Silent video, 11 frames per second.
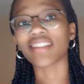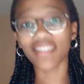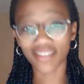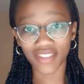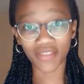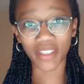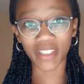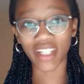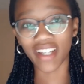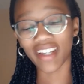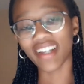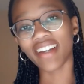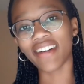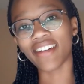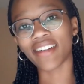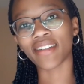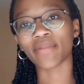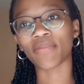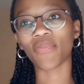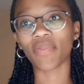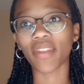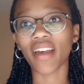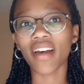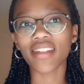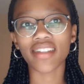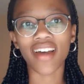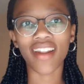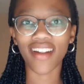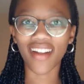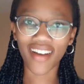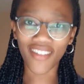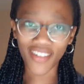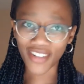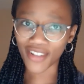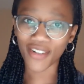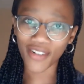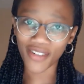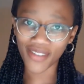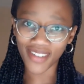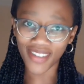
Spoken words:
you feel me? I decided I wanted to go